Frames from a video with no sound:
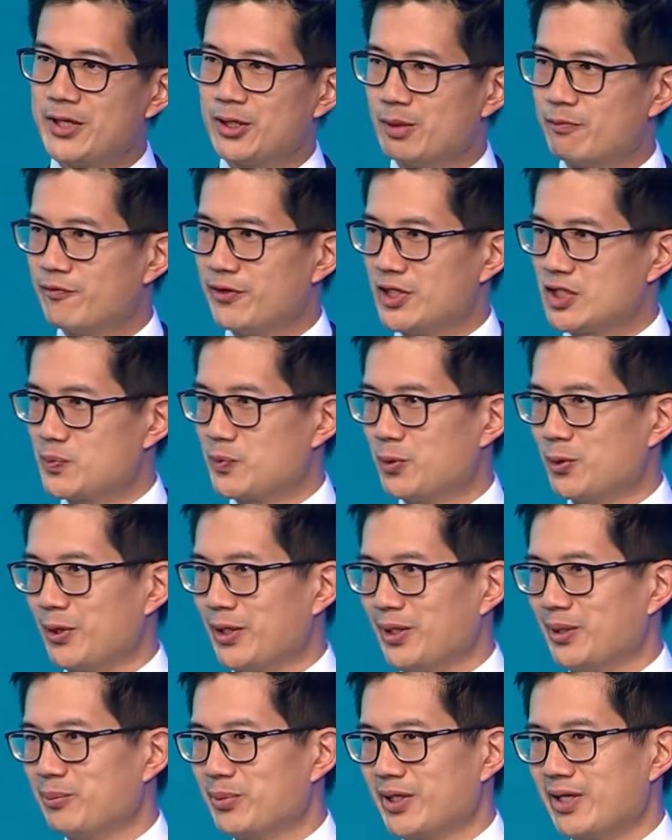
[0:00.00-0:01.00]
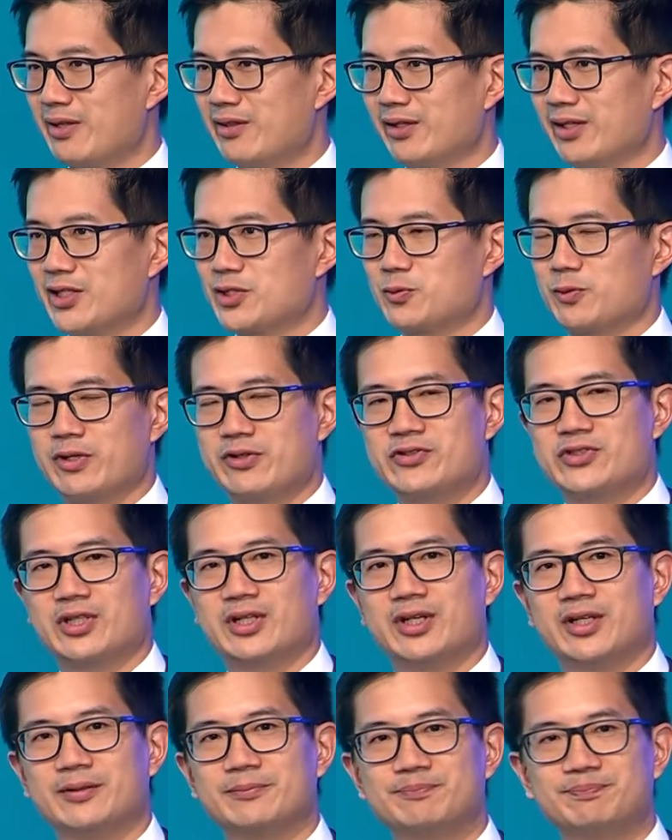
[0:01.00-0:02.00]
an obvious point, but I think it's worth
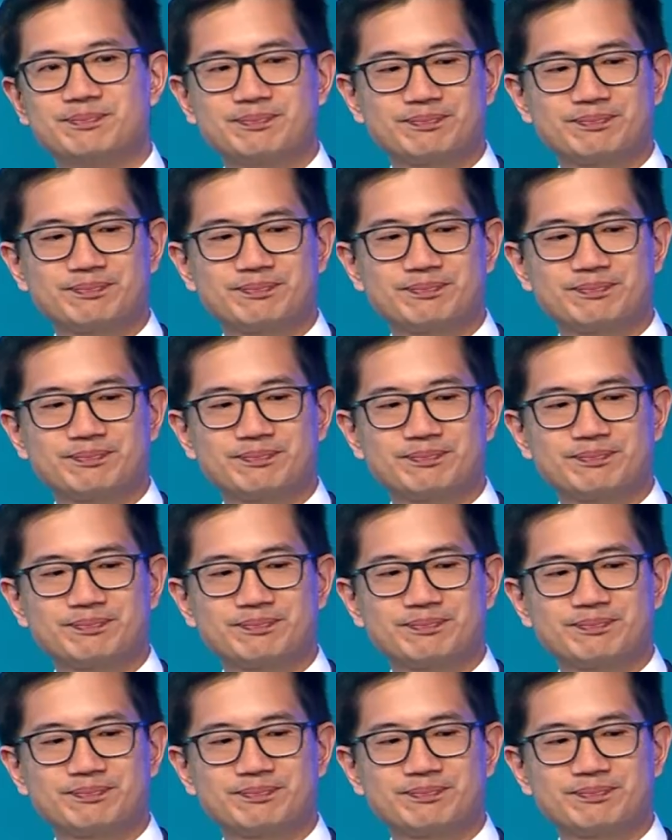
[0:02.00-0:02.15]
saying.